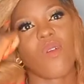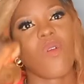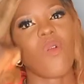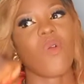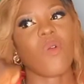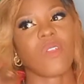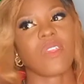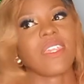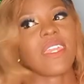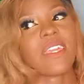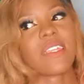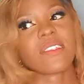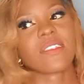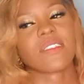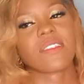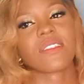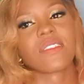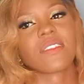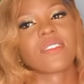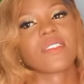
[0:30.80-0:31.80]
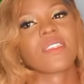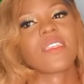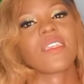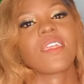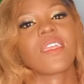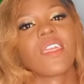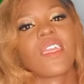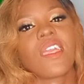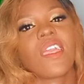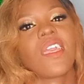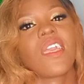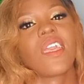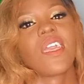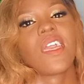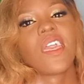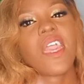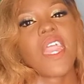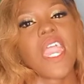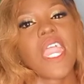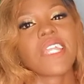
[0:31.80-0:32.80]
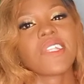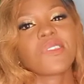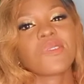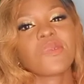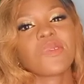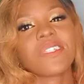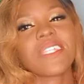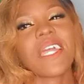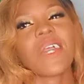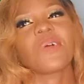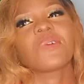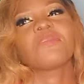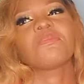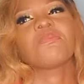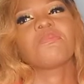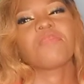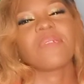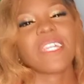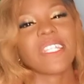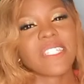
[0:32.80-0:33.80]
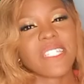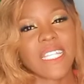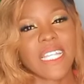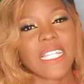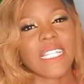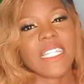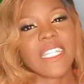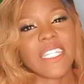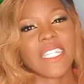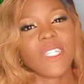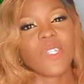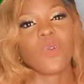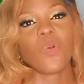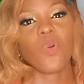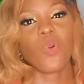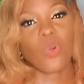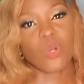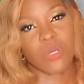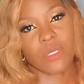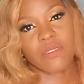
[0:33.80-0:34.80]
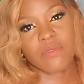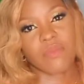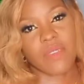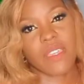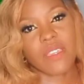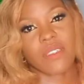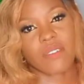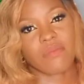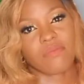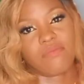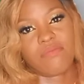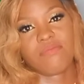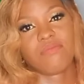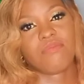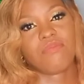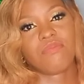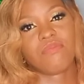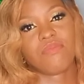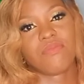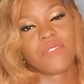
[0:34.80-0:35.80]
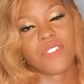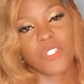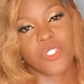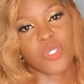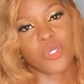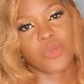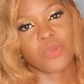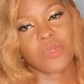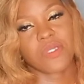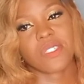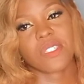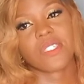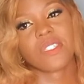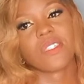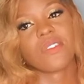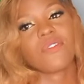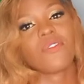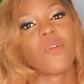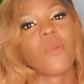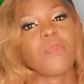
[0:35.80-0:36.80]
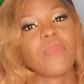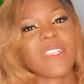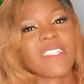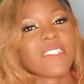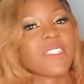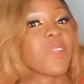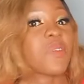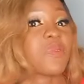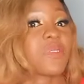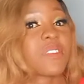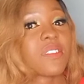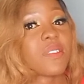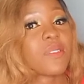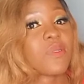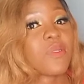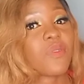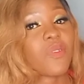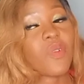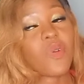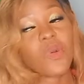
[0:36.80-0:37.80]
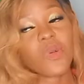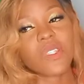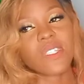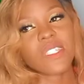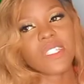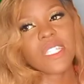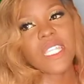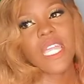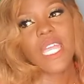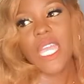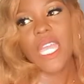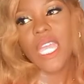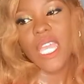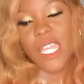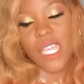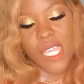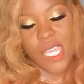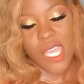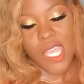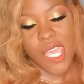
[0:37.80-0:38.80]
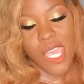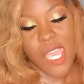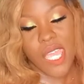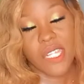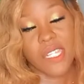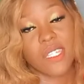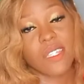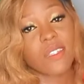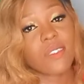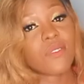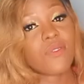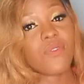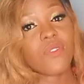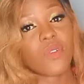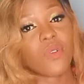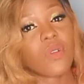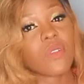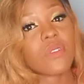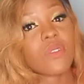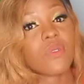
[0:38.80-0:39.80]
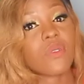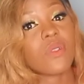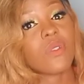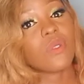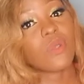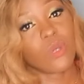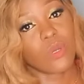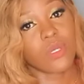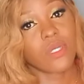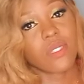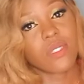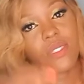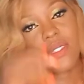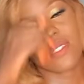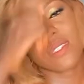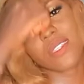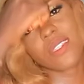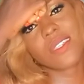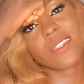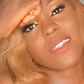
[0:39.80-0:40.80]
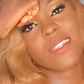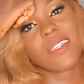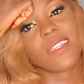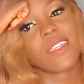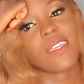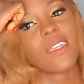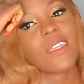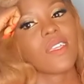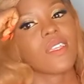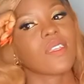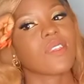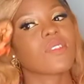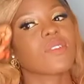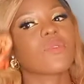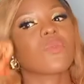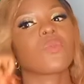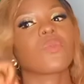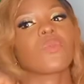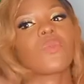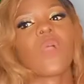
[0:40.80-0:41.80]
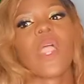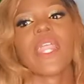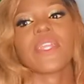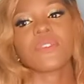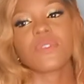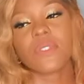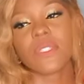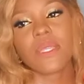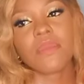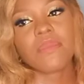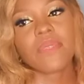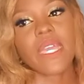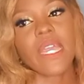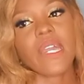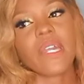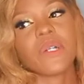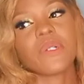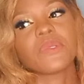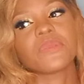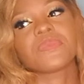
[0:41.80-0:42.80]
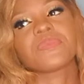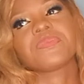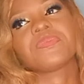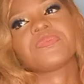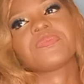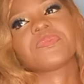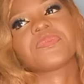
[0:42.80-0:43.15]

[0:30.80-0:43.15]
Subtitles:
or less. I took down basically all of my videos for personal reasons, of course. I needed to focus on a lot, so I took them down.